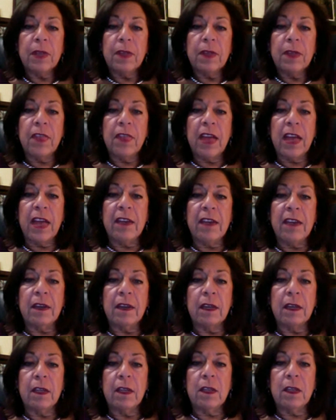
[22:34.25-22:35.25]
then
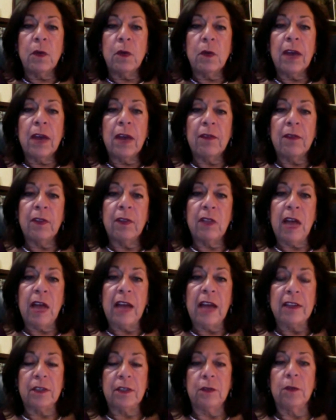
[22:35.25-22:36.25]
you have a lot
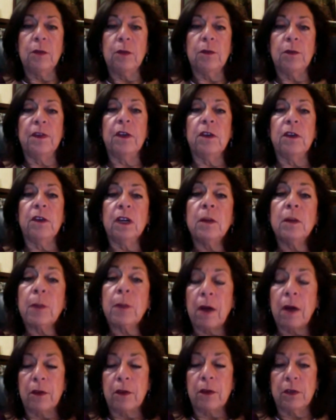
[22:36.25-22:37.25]
to feel good
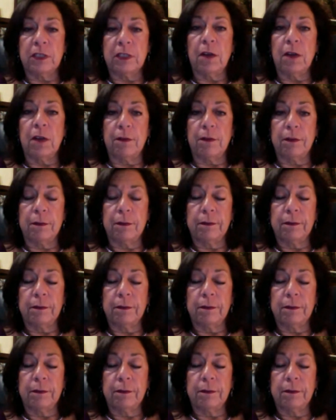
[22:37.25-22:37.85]
about yourself.